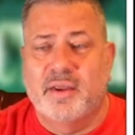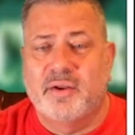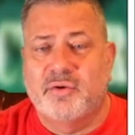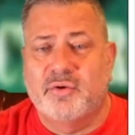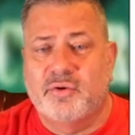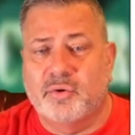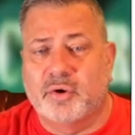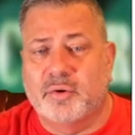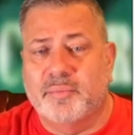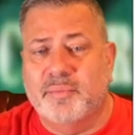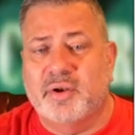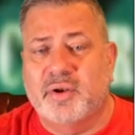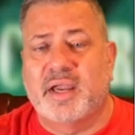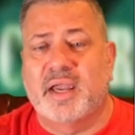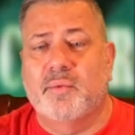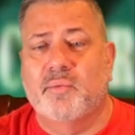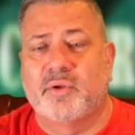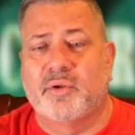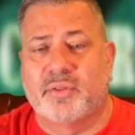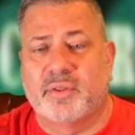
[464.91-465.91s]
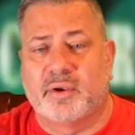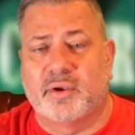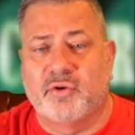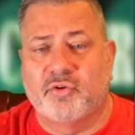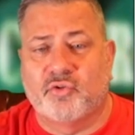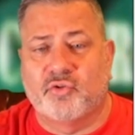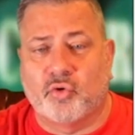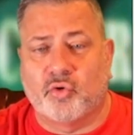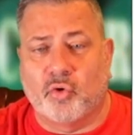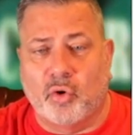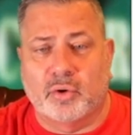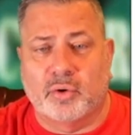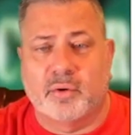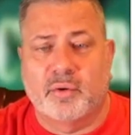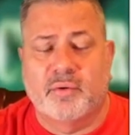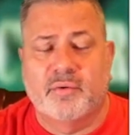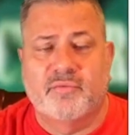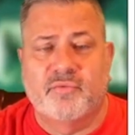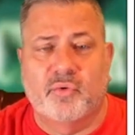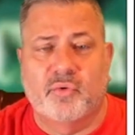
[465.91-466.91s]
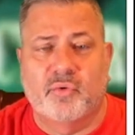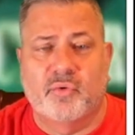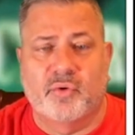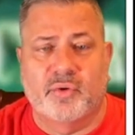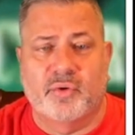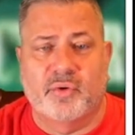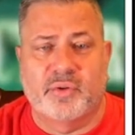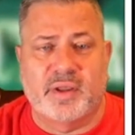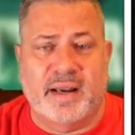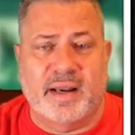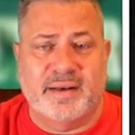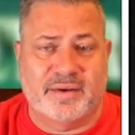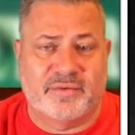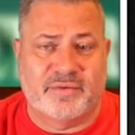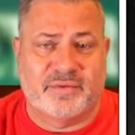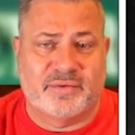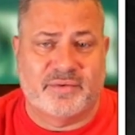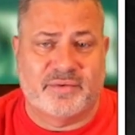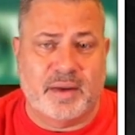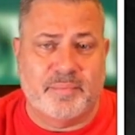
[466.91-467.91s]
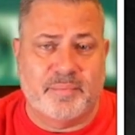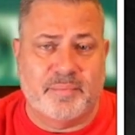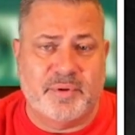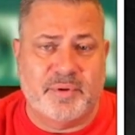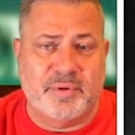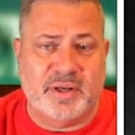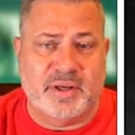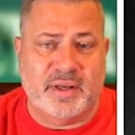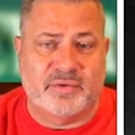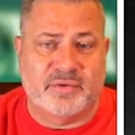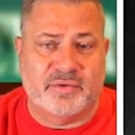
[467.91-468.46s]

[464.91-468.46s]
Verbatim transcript: to communicate with the controller for the I D S and I P Ss.